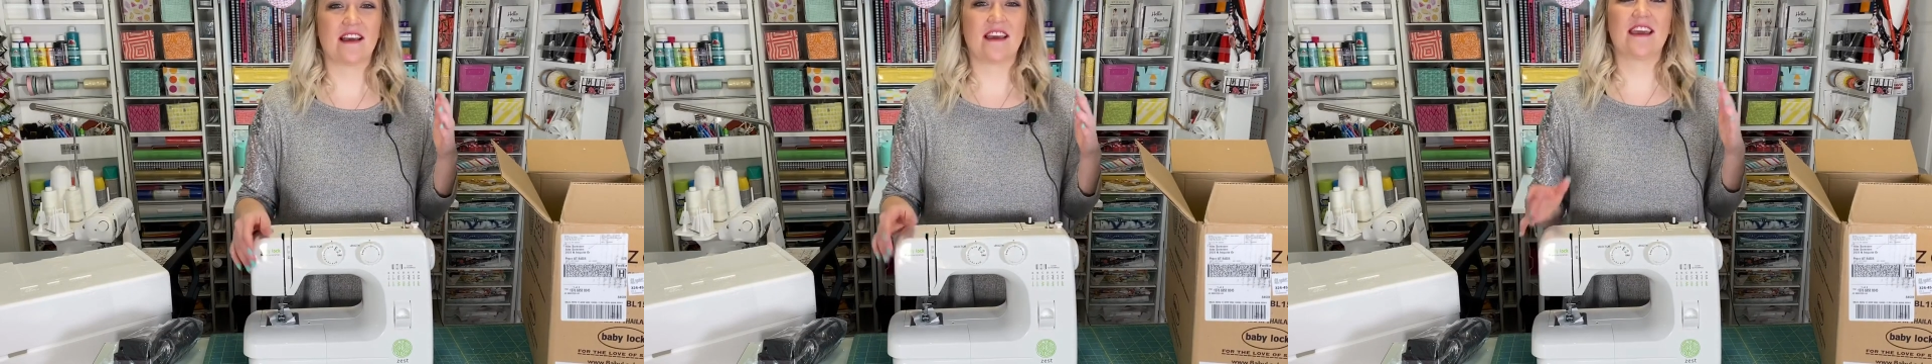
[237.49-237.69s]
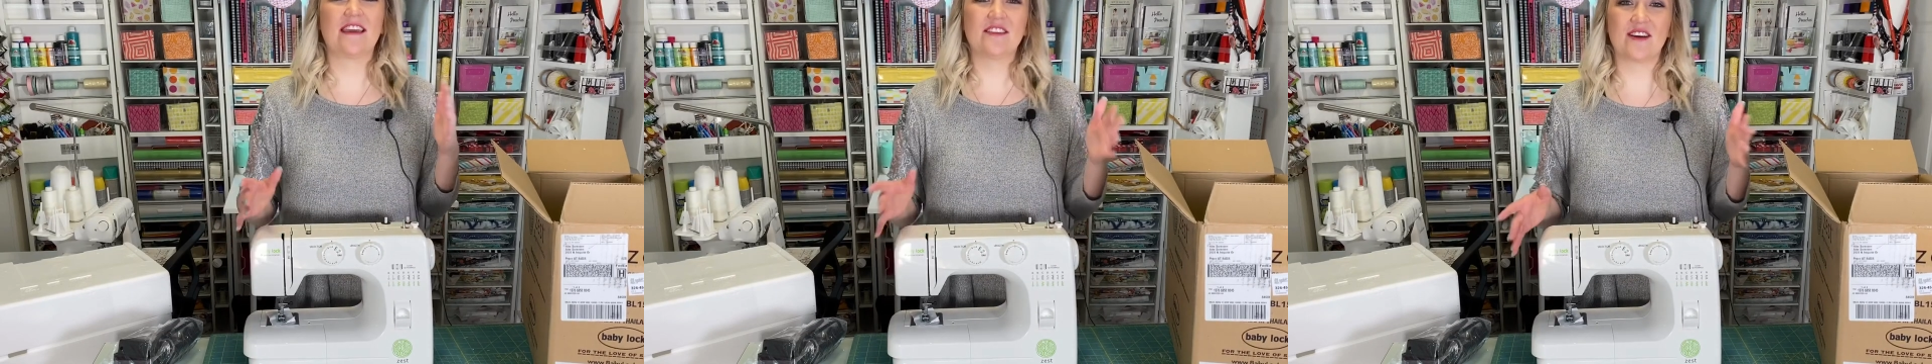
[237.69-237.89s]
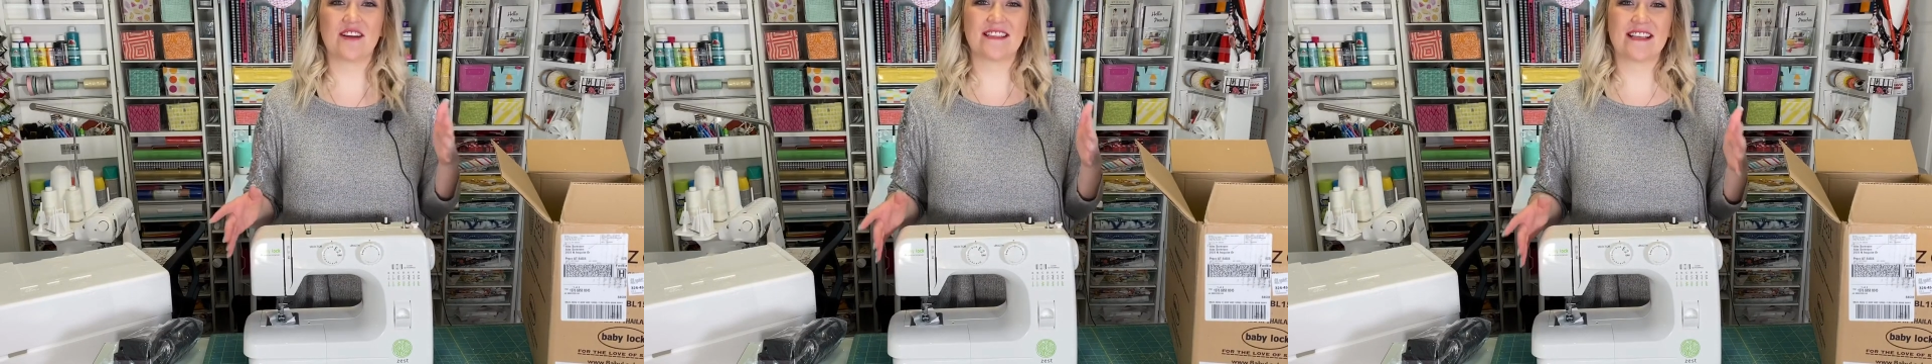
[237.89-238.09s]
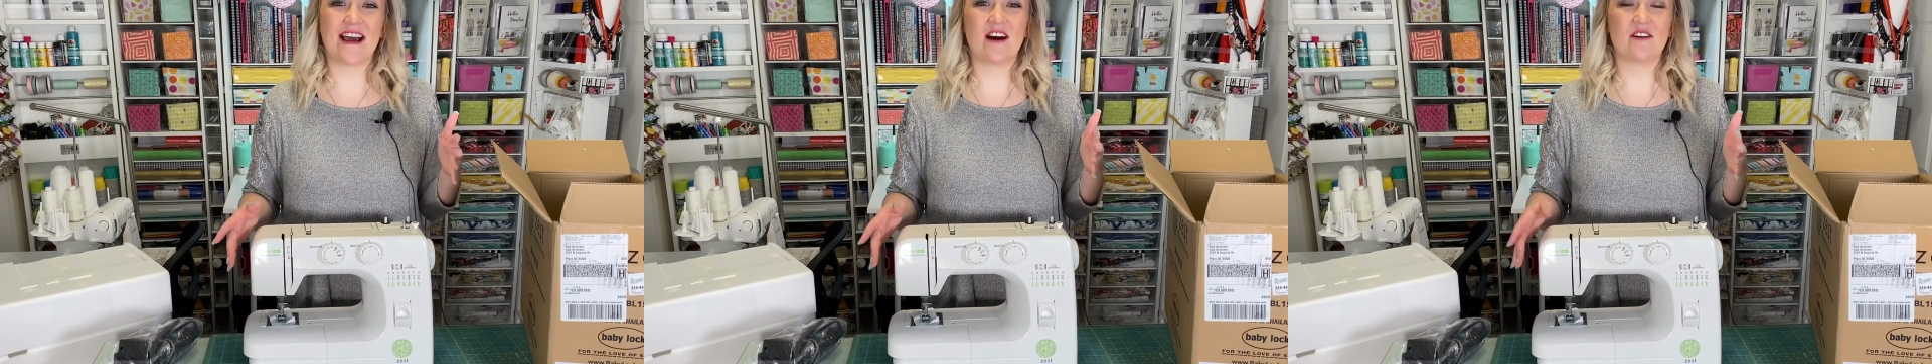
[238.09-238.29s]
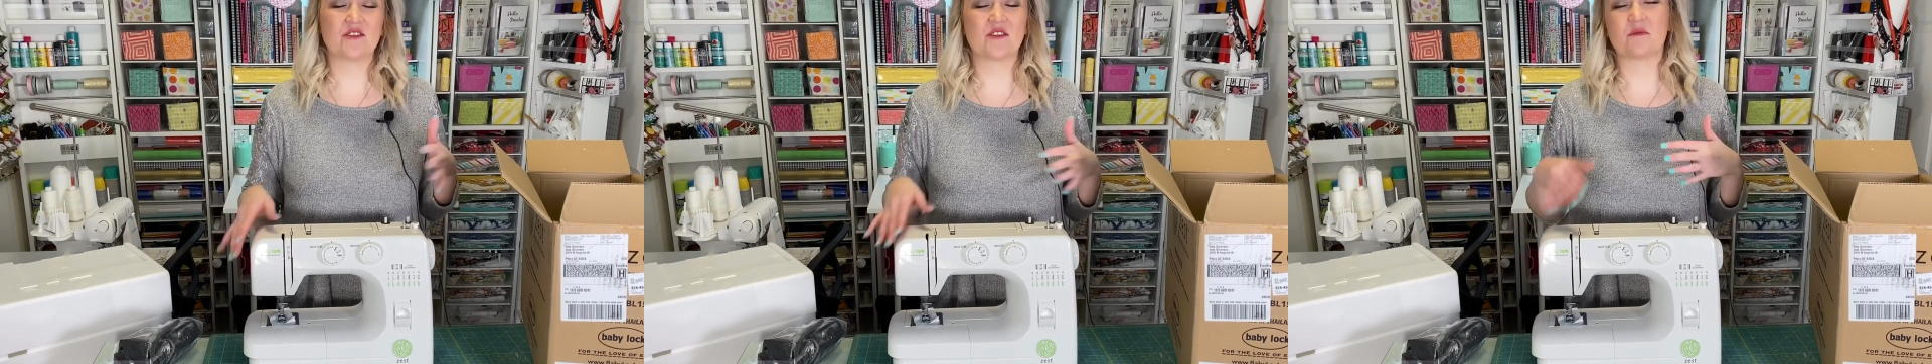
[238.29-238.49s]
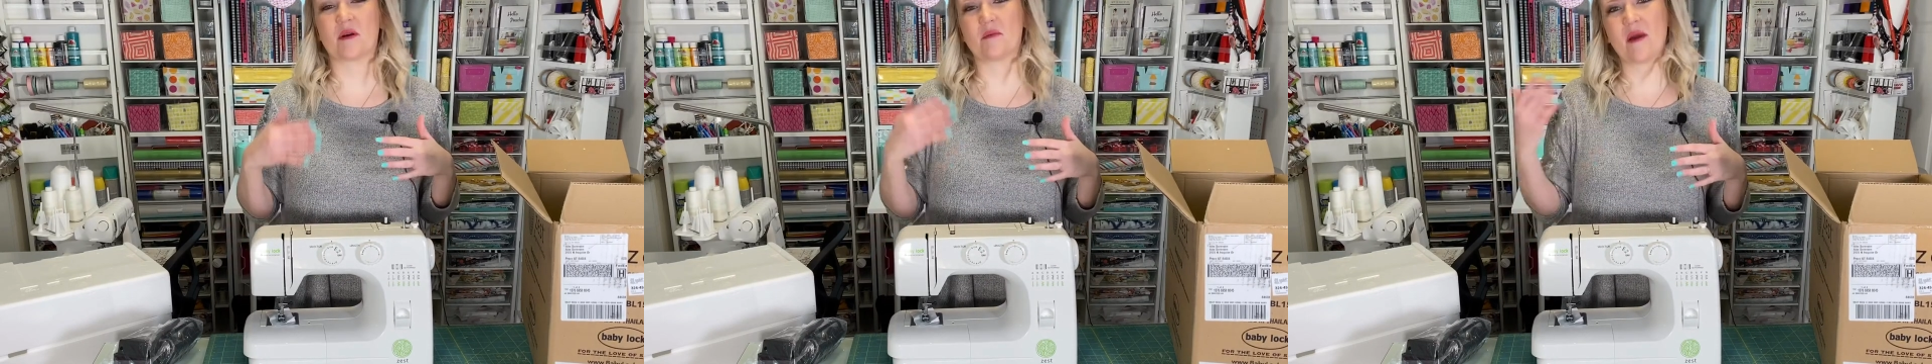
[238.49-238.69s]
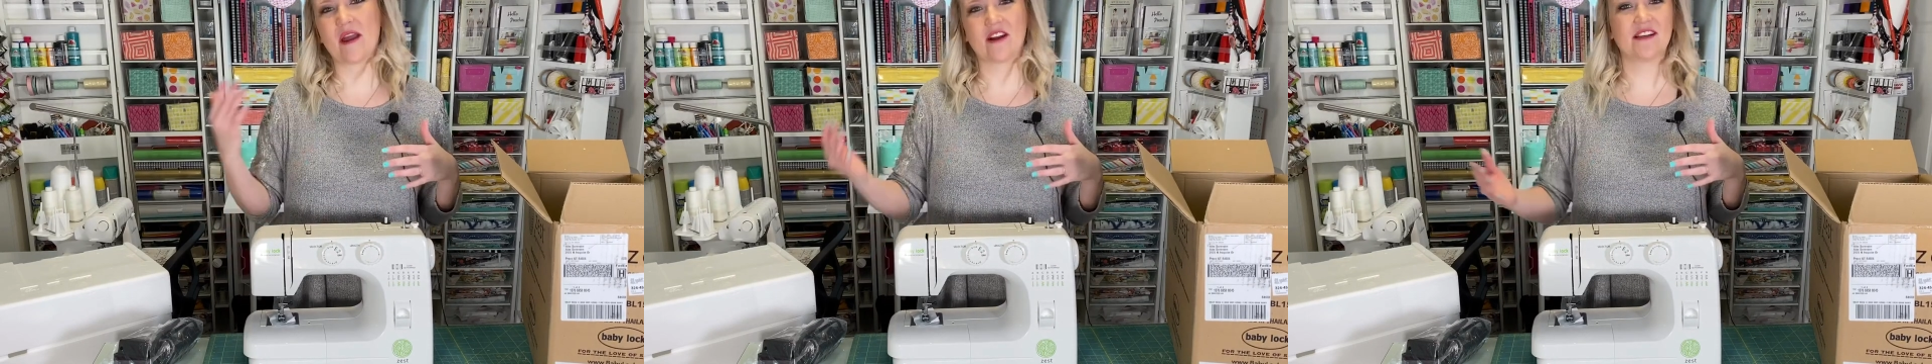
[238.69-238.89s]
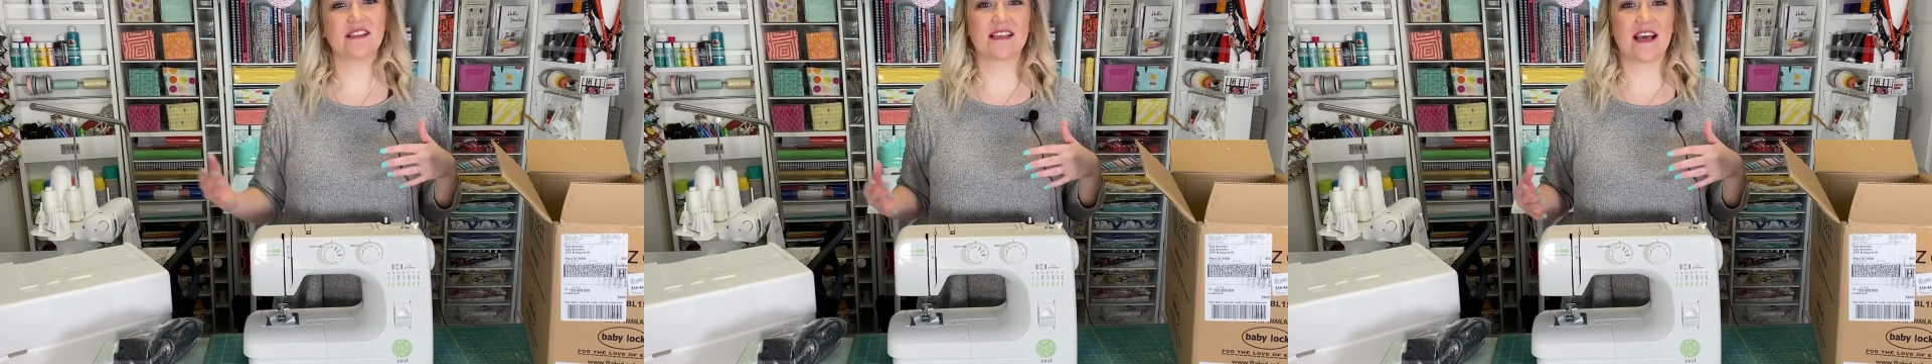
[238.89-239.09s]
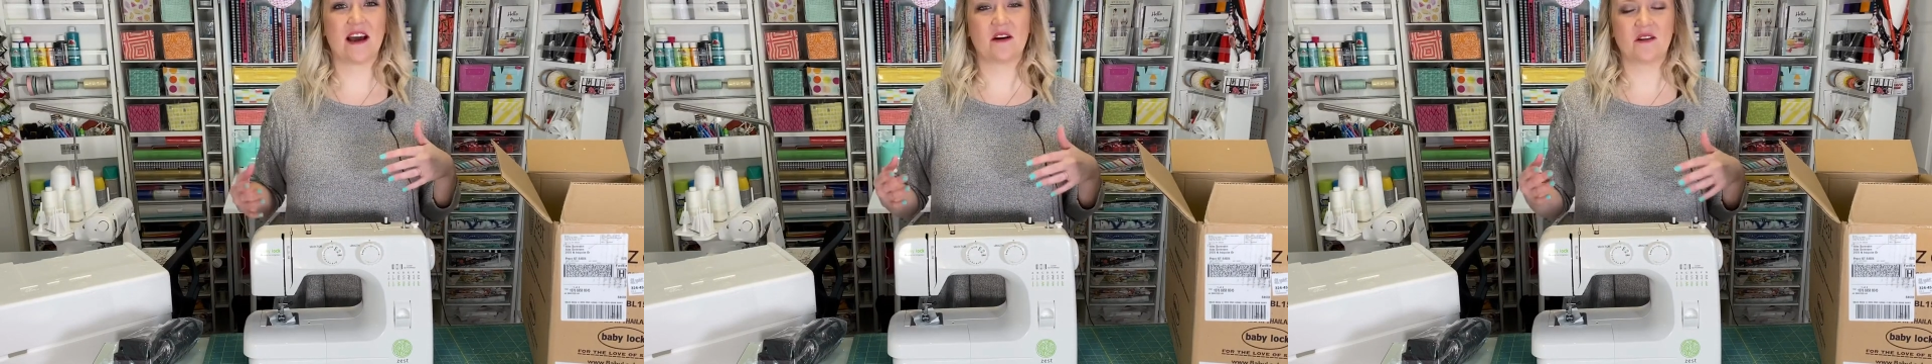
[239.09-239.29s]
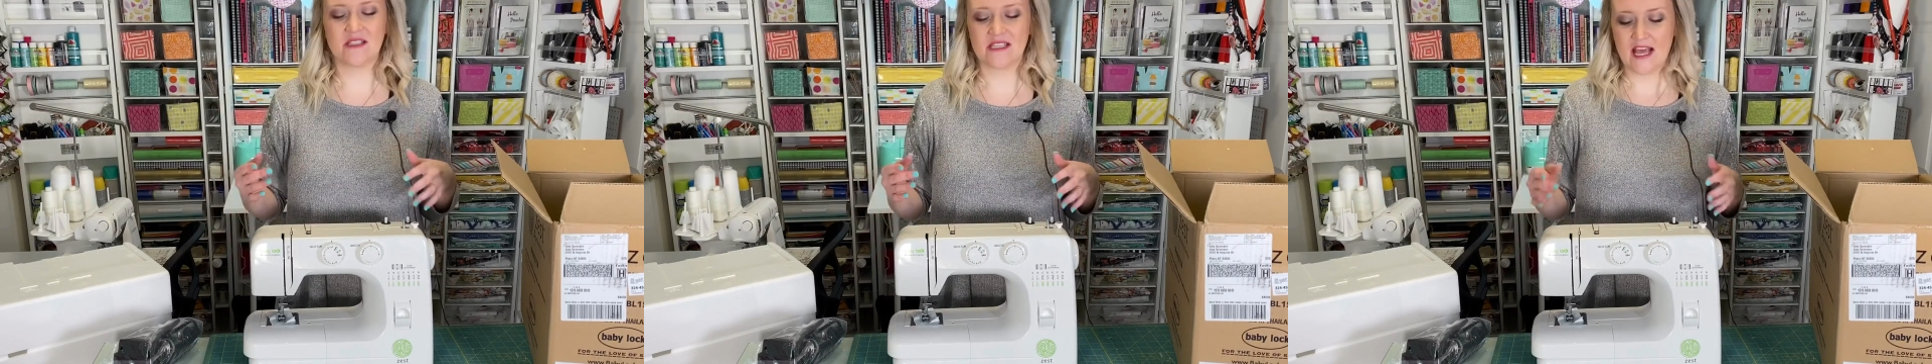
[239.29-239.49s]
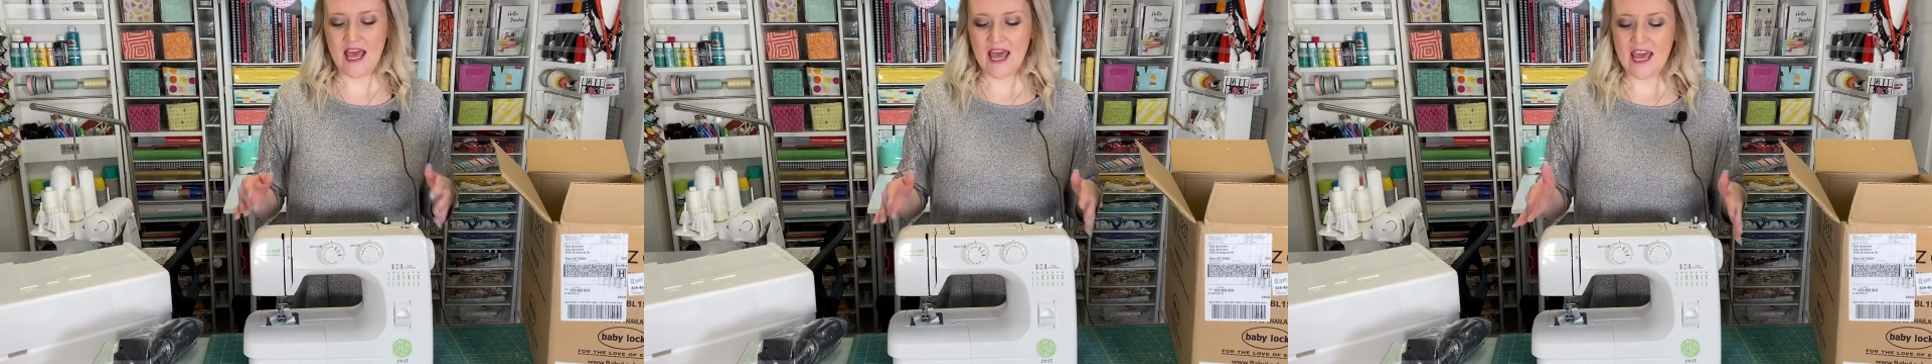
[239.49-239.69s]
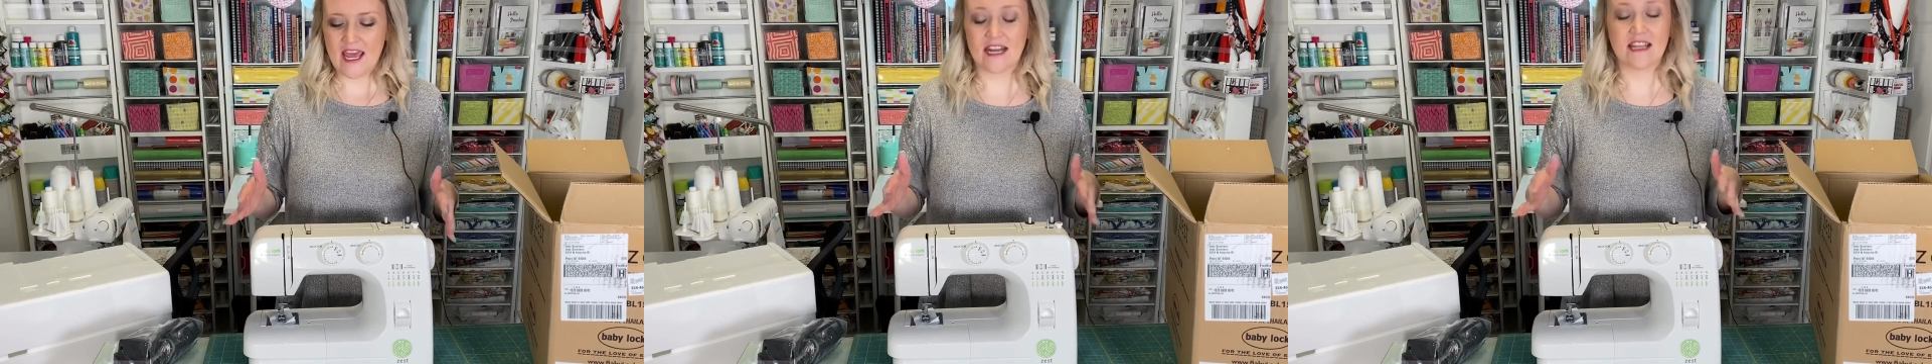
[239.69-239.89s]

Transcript: in-laws house or my parents' house, and